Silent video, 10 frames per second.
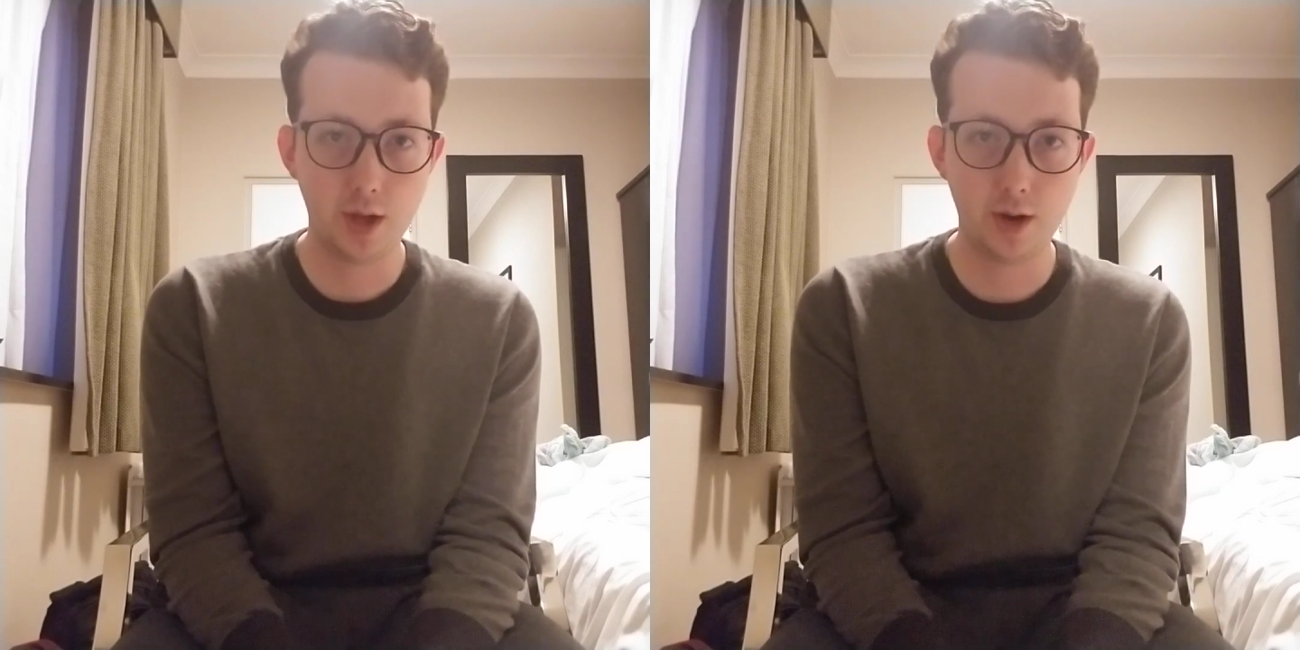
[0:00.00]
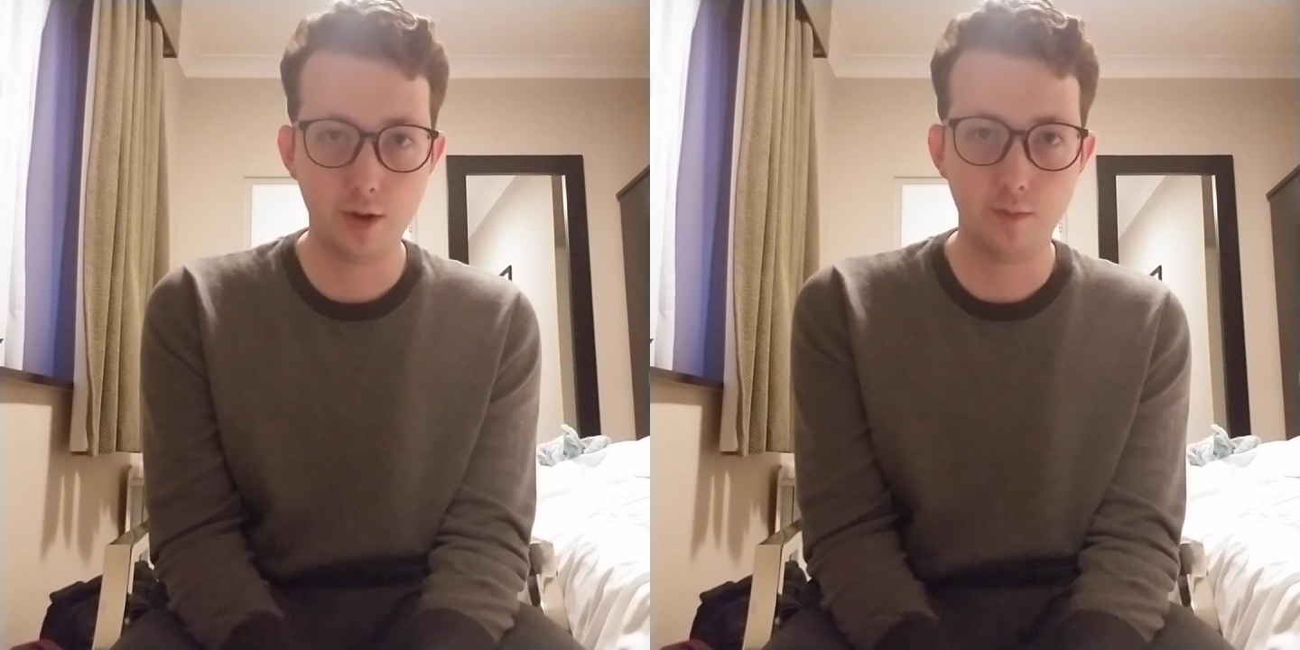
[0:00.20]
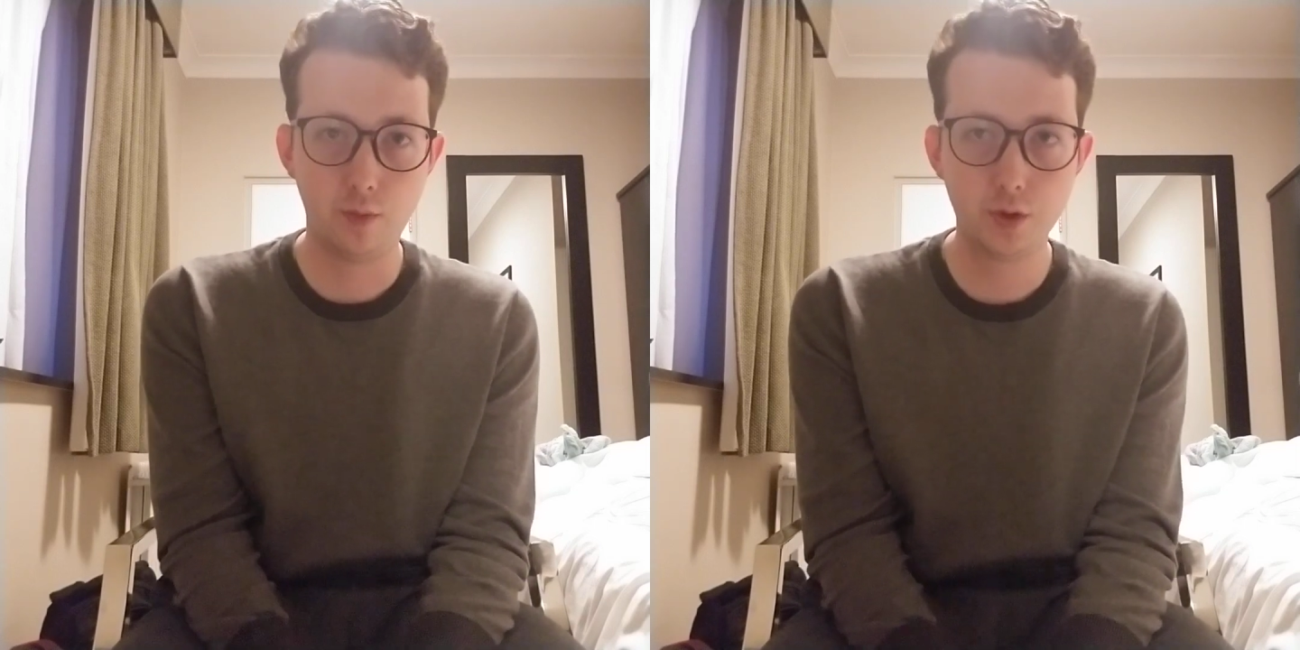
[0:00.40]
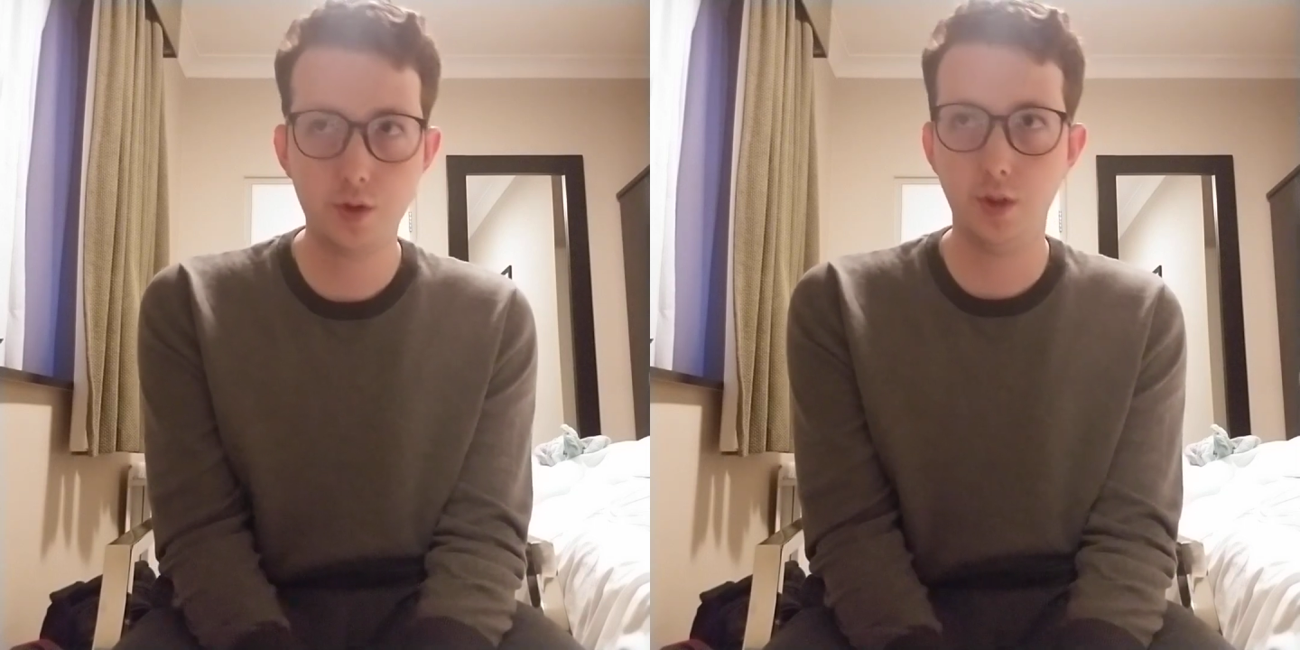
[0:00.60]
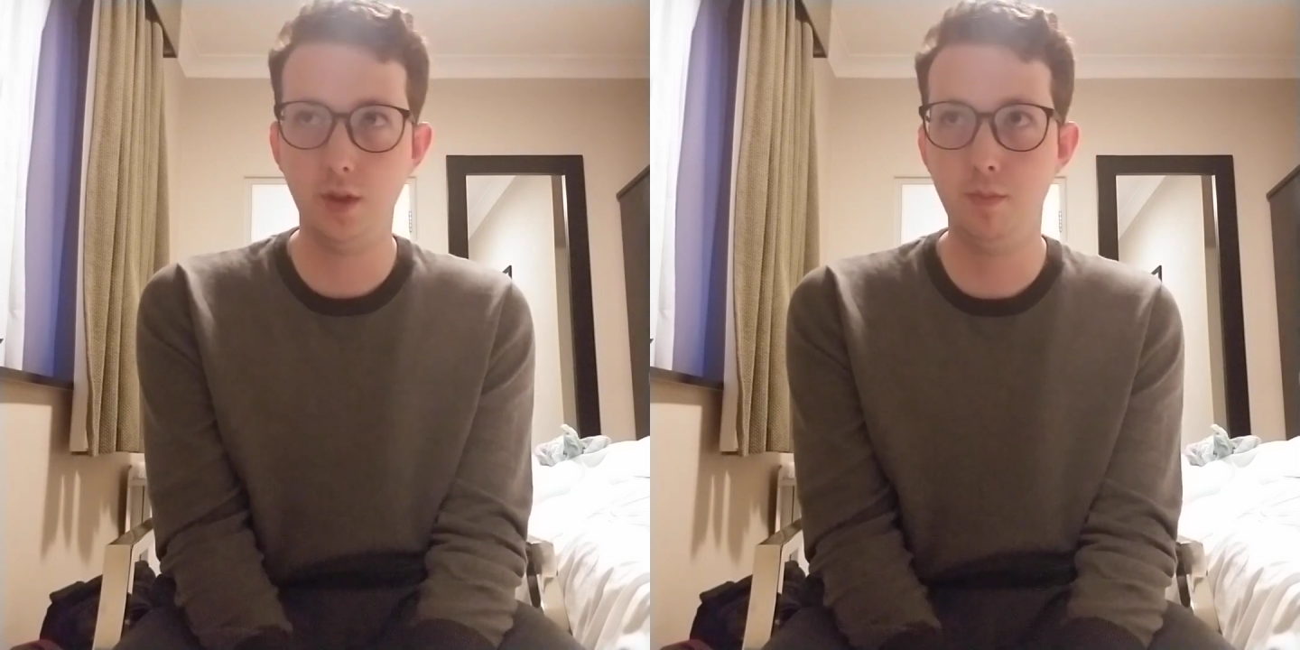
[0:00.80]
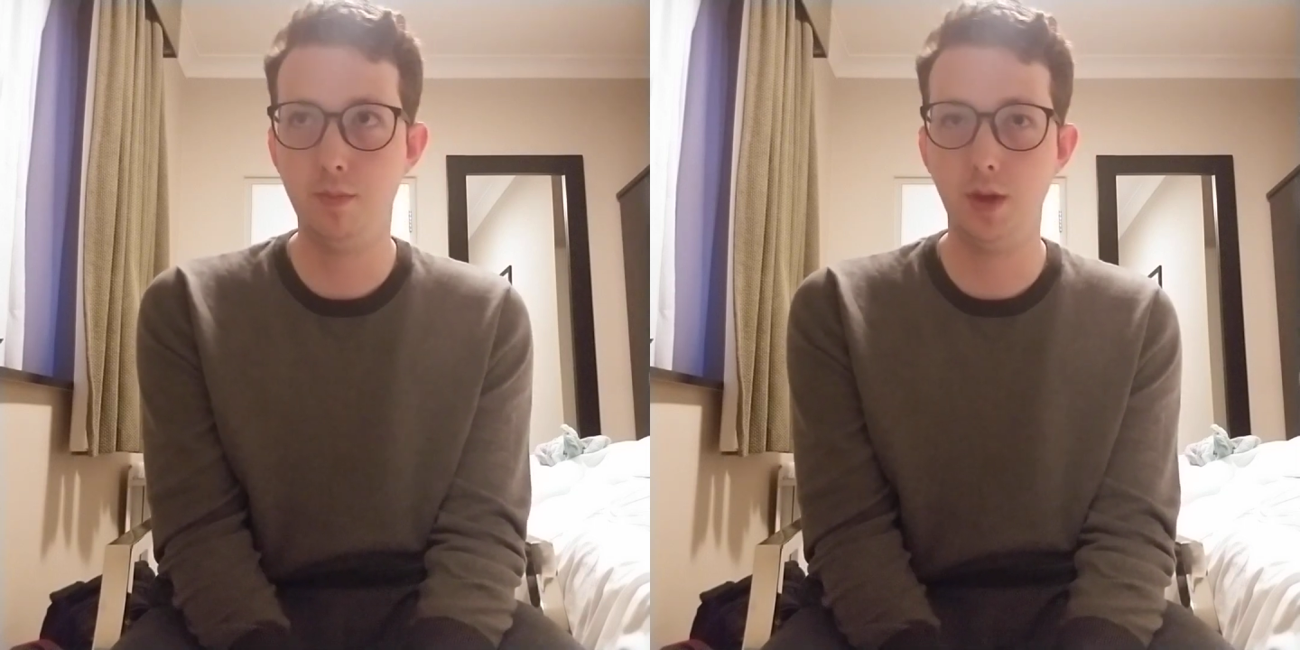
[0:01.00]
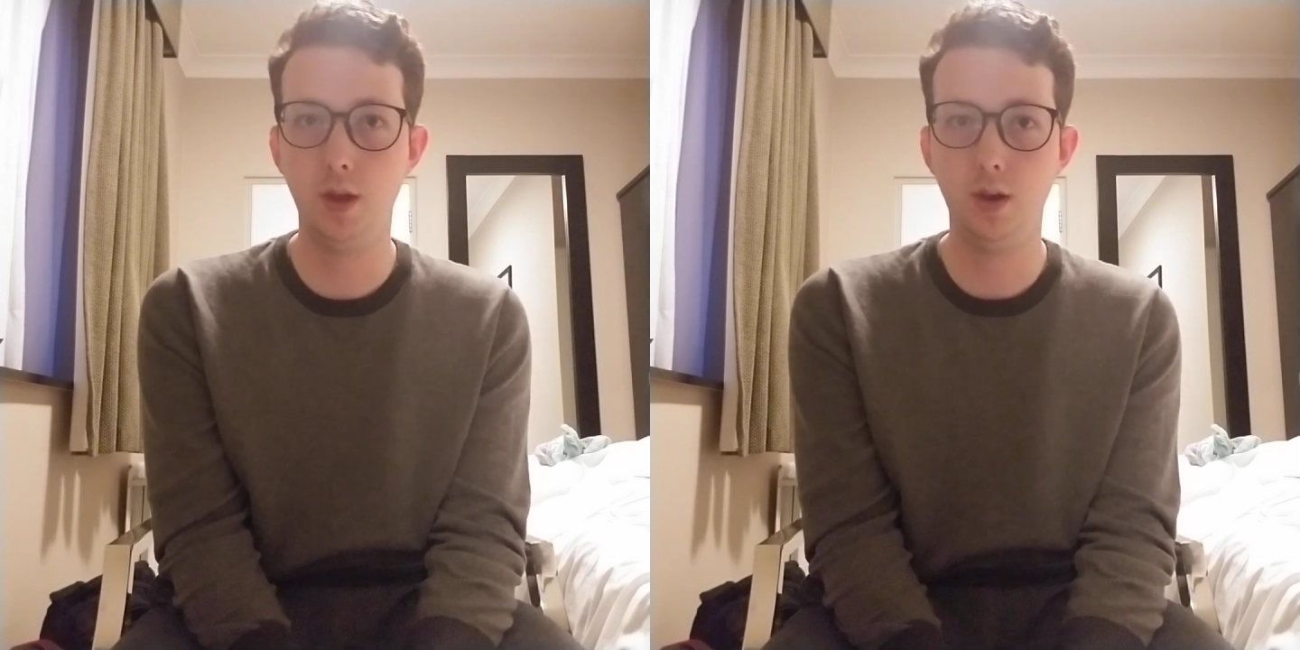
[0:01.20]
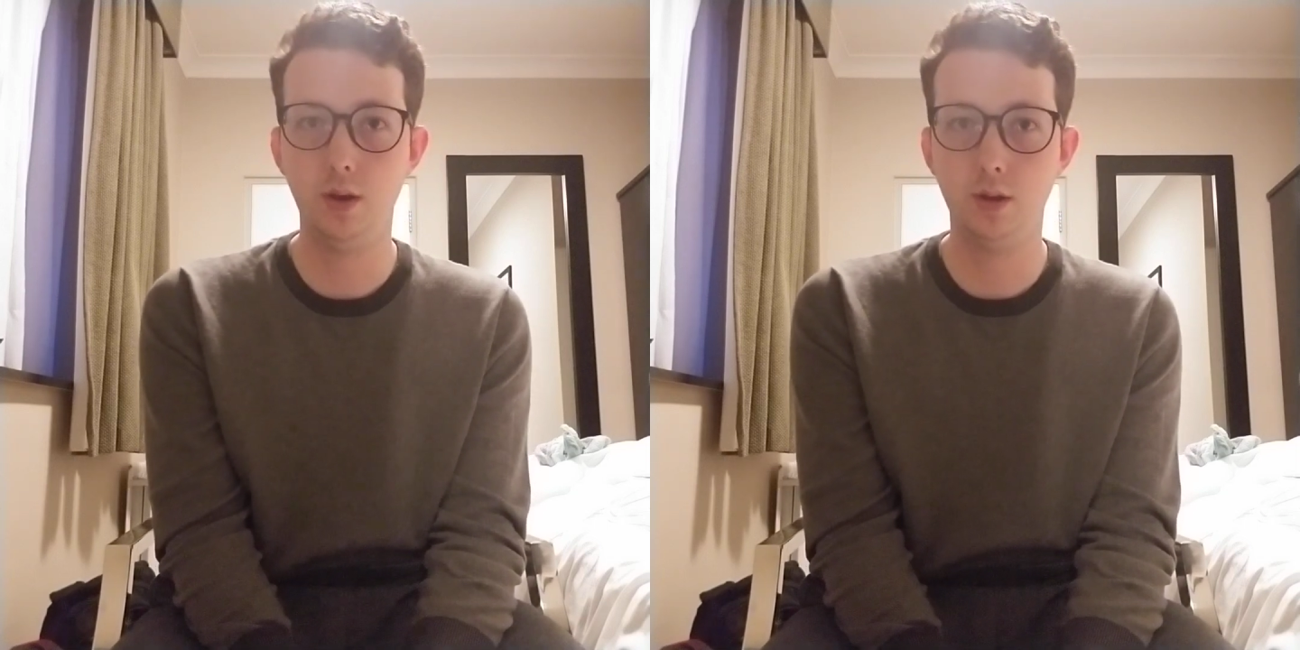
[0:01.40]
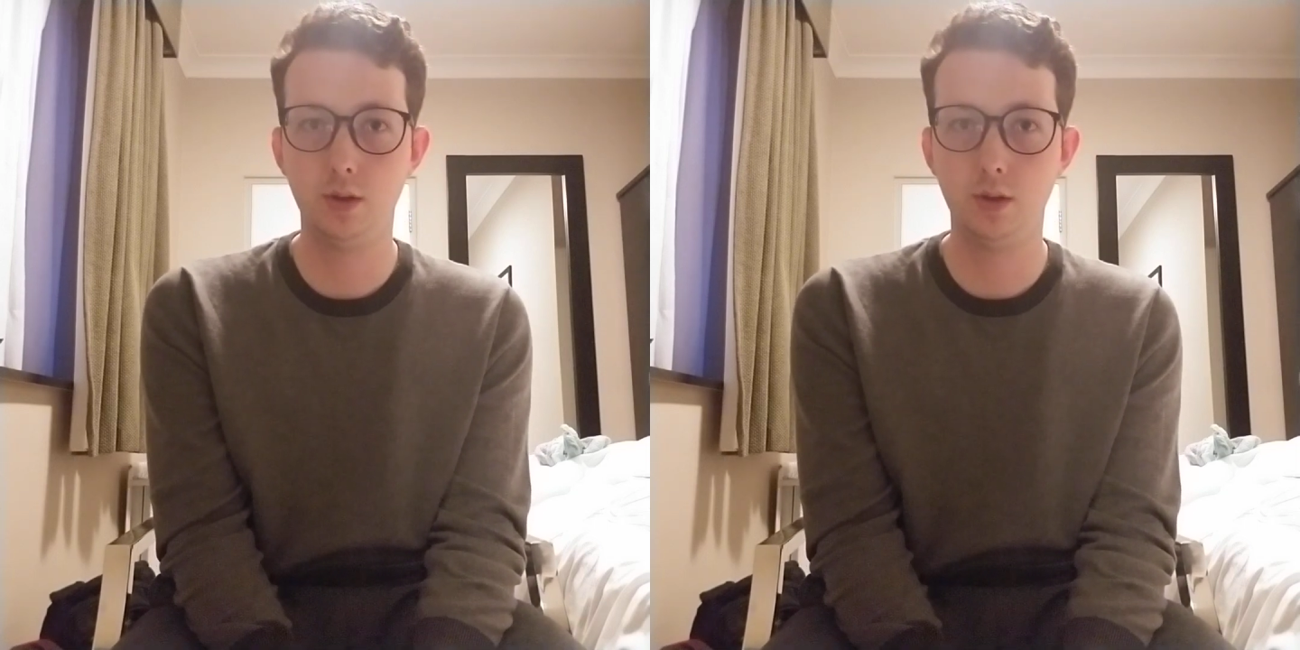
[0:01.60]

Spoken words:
had unfortunately been